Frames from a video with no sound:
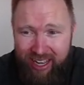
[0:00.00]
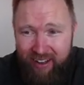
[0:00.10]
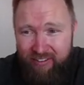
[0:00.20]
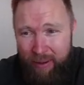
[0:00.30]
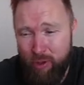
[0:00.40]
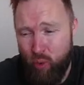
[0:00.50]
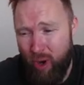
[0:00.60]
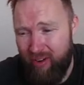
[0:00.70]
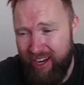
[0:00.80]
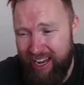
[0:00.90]

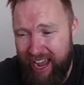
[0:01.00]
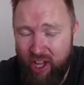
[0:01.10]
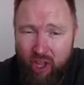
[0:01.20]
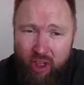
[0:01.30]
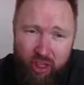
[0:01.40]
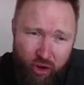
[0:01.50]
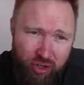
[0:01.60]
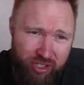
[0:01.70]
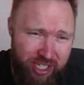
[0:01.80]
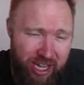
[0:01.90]
February
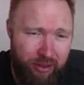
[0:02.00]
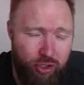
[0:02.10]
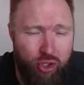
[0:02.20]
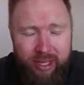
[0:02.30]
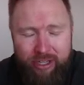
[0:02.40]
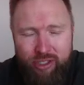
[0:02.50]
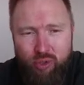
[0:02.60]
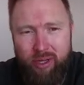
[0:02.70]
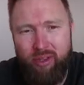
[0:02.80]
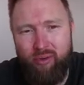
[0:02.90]
13th,
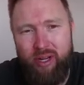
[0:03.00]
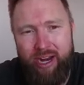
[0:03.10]
2023,